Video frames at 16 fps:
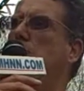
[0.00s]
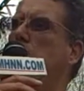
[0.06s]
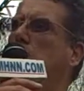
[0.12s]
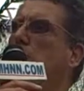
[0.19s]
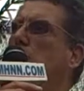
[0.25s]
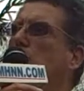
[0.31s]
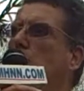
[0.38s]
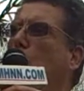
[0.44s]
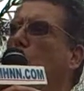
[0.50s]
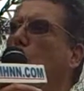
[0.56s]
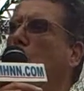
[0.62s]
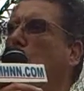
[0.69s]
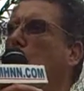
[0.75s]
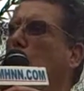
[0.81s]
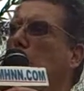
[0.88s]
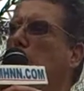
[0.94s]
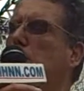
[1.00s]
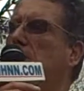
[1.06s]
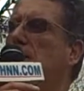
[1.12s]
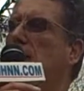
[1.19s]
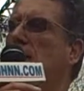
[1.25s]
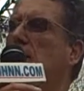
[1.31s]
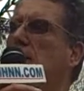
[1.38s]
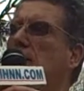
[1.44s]
Judge Rourke, who
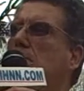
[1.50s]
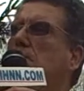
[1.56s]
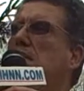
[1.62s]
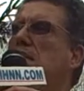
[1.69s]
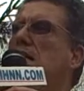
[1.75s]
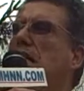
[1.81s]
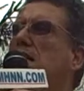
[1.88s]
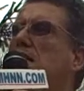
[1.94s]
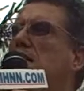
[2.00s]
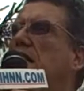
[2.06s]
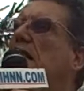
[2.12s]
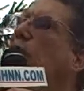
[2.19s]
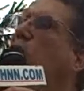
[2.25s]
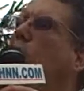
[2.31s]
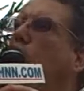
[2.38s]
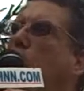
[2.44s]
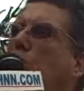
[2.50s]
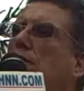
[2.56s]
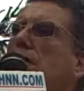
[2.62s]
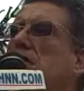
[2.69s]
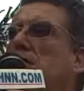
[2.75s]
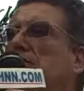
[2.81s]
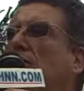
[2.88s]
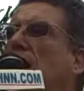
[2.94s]
represents them, says that all
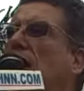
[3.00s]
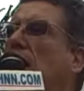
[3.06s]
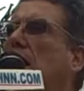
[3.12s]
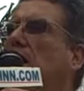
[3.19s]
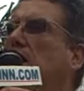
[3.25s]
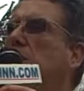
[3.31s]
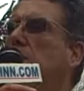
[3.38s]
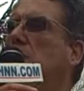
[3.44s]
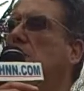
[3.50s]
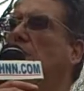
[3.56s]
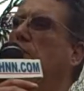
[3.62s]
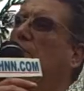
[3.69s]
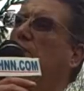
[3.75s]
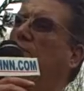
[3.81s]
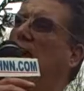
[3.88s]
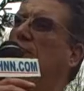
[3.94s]
these violations for the